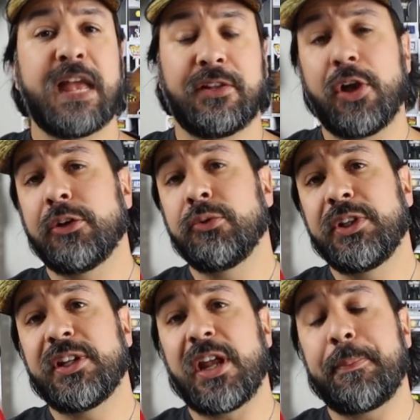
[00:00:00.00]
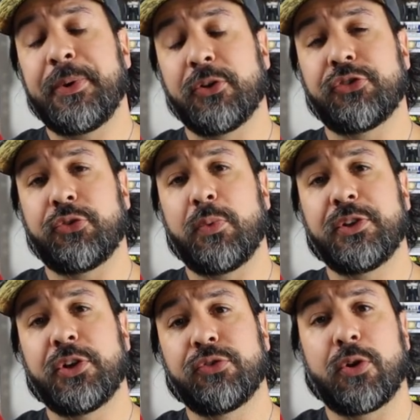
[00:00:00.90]
And not only did I purchase
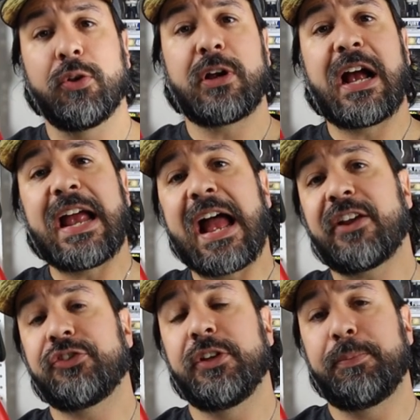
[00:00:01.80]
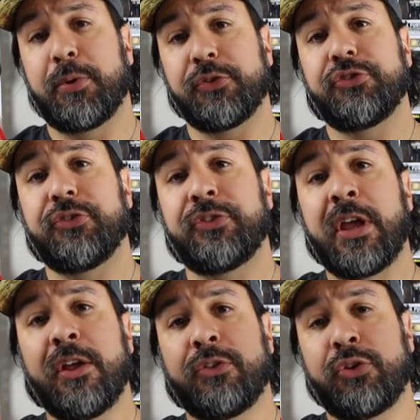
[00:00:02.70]
one controller, I actually purchased
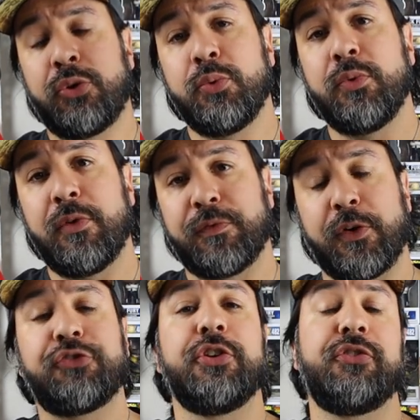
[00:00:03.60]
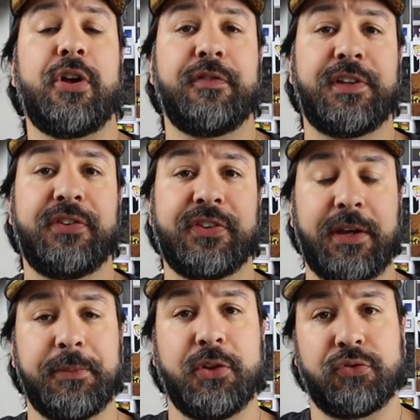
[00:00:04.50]
two versions of the
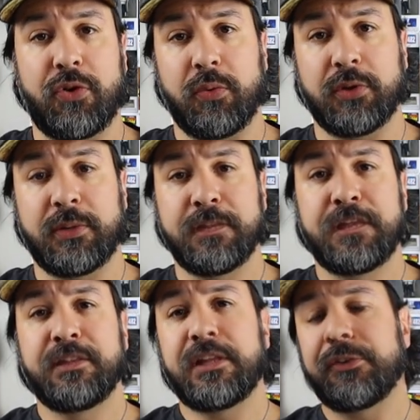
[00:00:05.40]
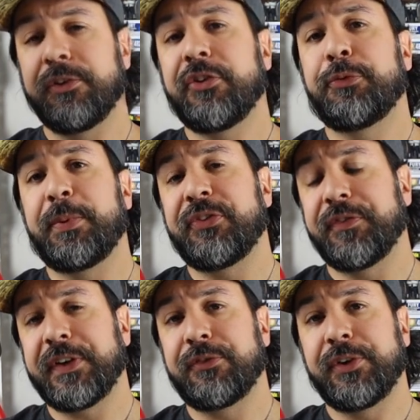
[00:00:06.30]
same controller. Now, there is a
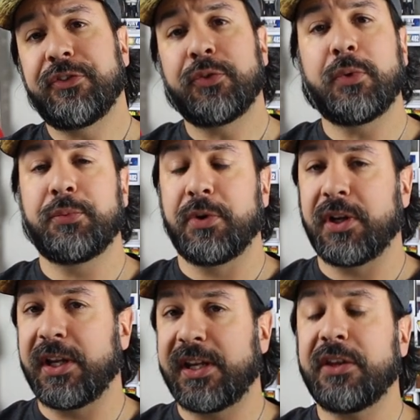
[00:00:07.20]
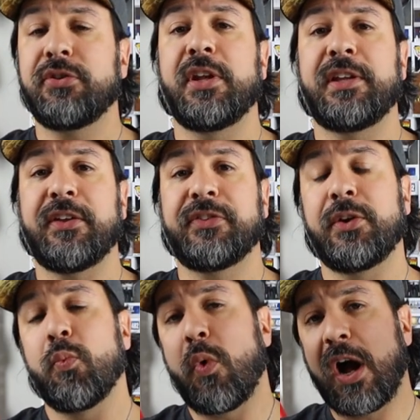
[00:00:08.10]
specific reason when we're going to get to the
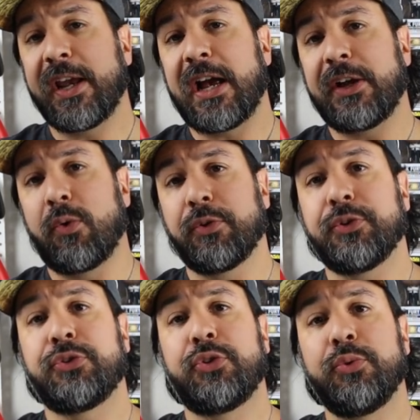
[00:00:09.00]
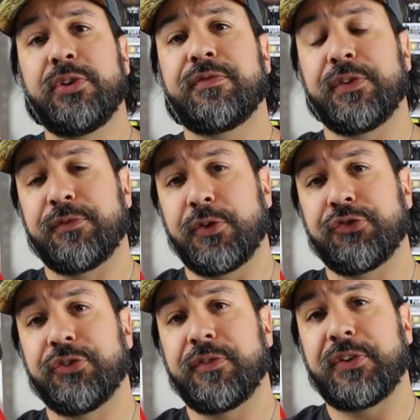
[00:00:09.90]
testing why I ordered two different
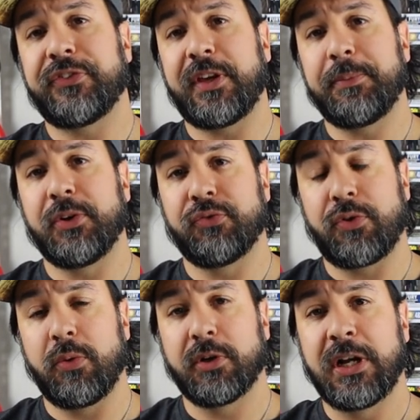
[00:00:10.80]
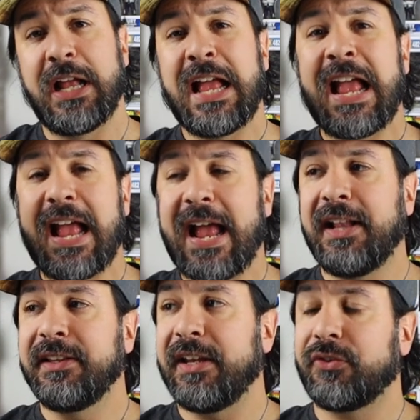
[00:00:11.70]
versions of the same controller,
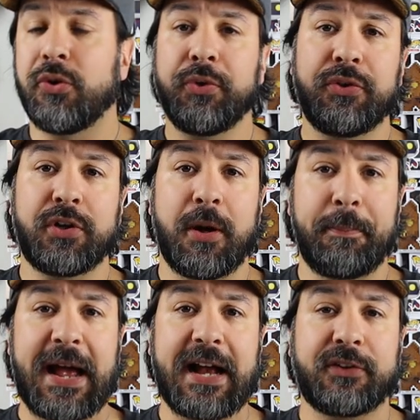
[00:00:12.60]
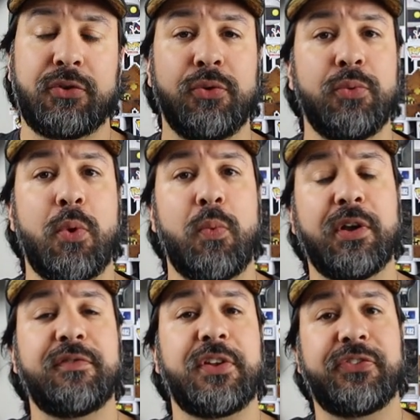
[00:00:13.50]
and it's going to come back to
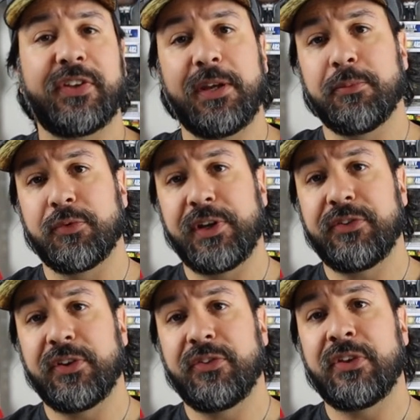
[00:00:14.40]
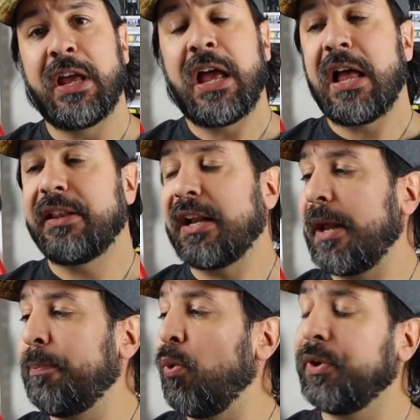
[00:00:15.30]
one of the same reasons that
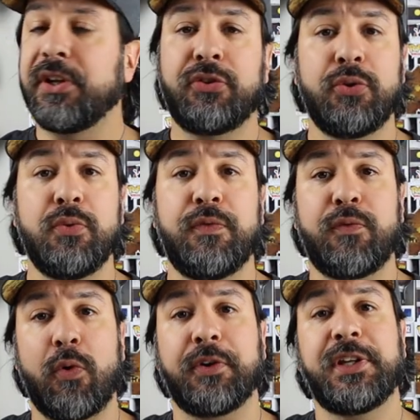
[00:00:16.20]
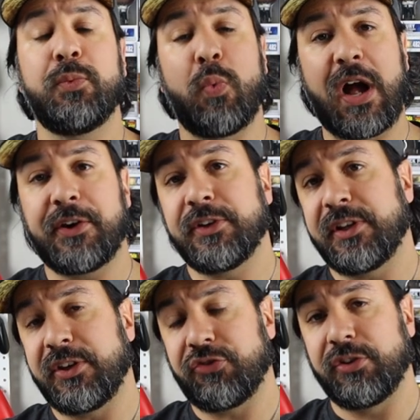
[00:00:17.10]
I pointed to for the
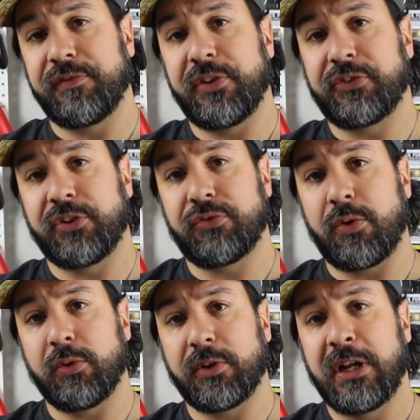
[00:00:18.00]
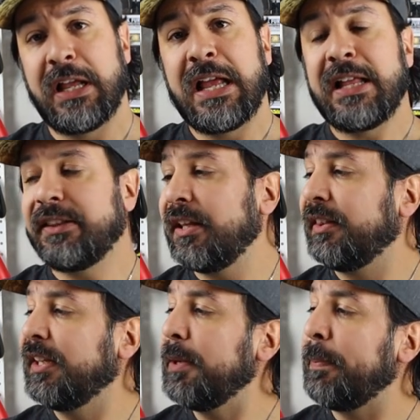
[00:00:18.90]
wired edition of this controller. The
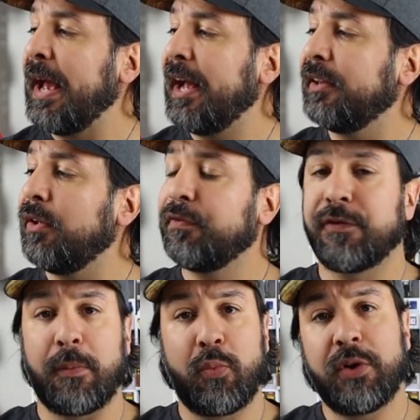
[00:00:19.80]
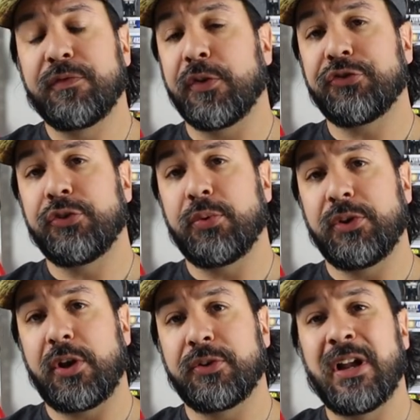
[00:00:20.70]
D-pad from one version to
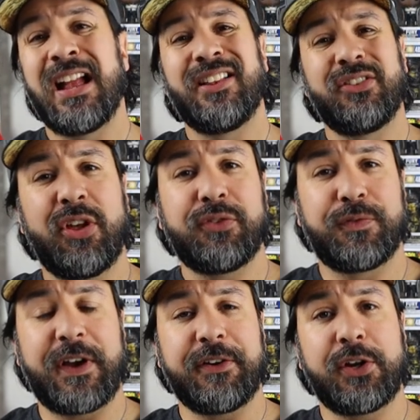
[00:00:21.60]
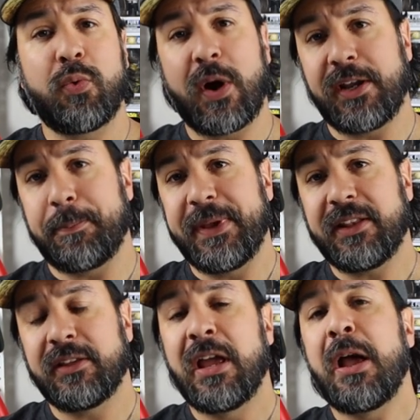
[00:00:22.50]
another does vary quite a
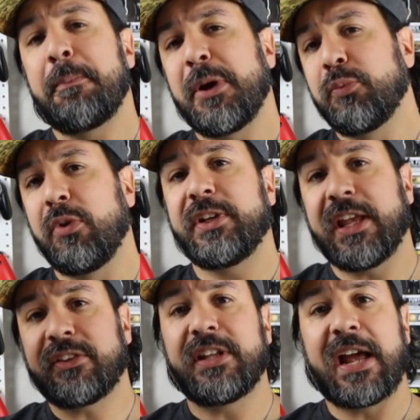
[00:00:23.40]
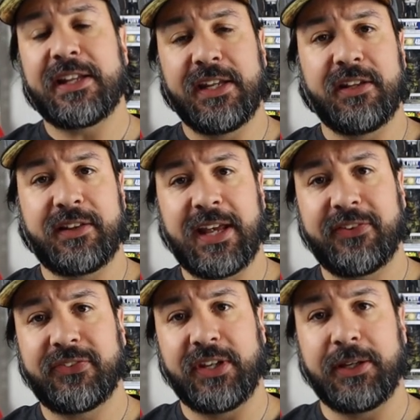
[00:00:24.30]
bit, but we'll get to that in the
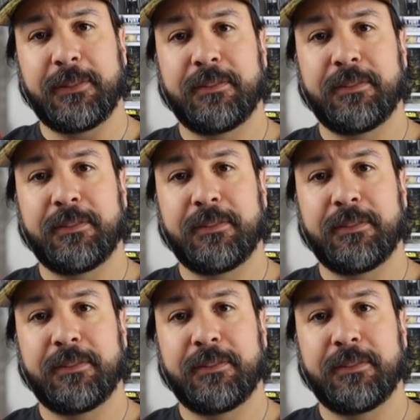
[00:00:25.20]
testing.